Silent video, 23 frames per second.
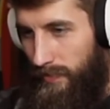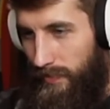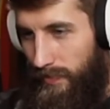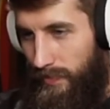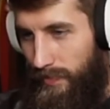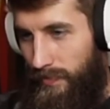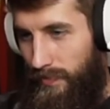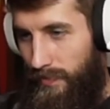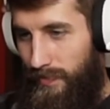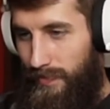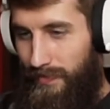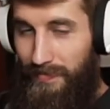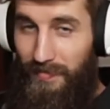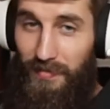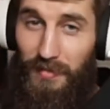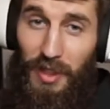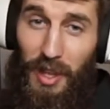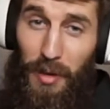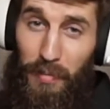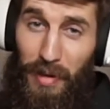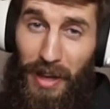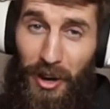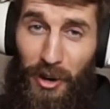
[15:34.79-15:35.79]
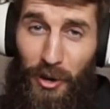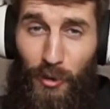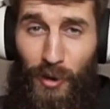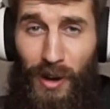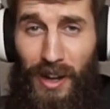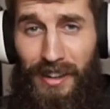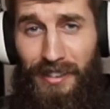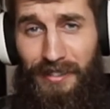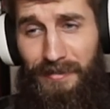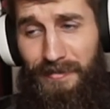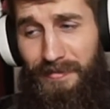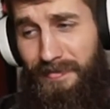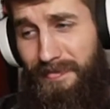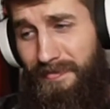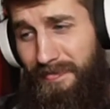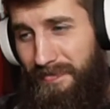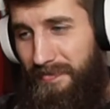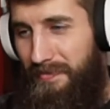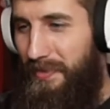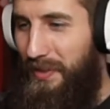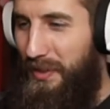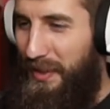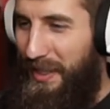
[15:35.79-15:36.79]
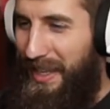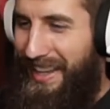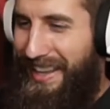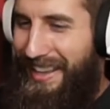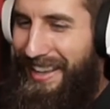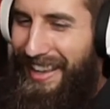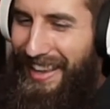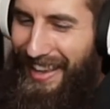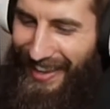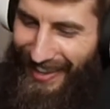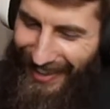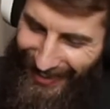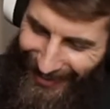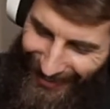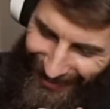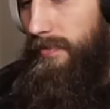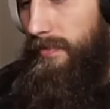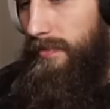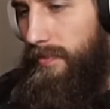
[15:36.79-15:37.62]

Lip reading: So this is like BTD Battles, but again.